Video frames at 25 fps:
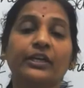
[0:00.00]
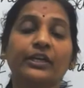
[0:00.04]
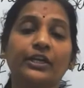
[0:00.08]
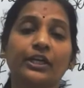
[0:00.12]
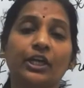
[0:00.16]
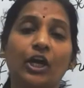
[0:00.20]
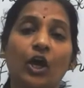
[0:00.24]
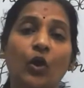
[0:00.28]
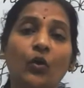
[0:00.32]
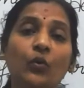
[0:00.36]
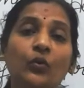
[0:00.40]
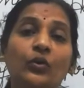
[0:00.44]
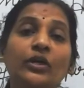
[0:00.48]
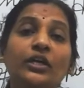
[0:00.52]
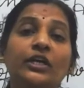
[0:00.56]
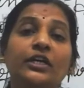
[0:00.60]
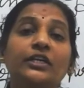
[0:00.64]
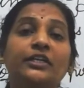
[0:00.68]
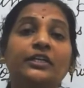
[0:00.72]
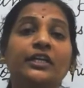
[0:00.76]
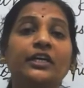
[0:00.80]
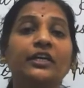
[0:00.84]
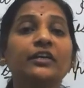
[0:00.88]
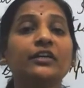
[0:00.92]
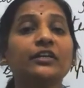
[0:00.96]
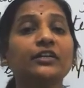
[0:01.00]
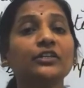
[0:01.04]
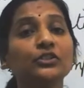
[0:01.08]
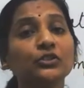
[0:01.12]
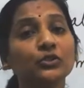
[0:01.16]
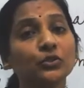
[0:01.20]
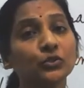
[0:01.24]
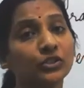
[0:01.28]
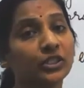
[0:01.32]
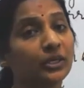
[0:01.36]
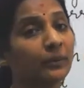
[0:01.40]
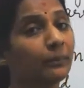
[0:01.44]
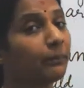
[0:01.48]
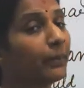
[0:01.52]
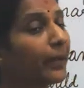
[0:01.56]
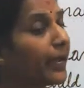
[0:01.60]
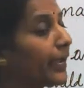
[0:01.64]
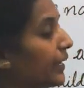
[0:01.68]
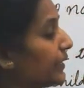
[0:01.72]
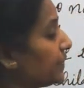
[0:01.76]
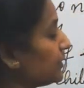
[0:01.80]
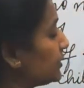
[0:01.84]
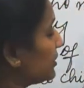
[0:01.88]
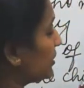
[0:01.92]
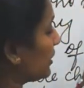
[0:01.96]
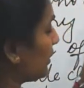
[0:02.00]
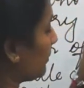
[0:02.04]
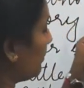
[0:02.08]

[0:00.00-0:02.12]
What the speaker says: Now, turn to the page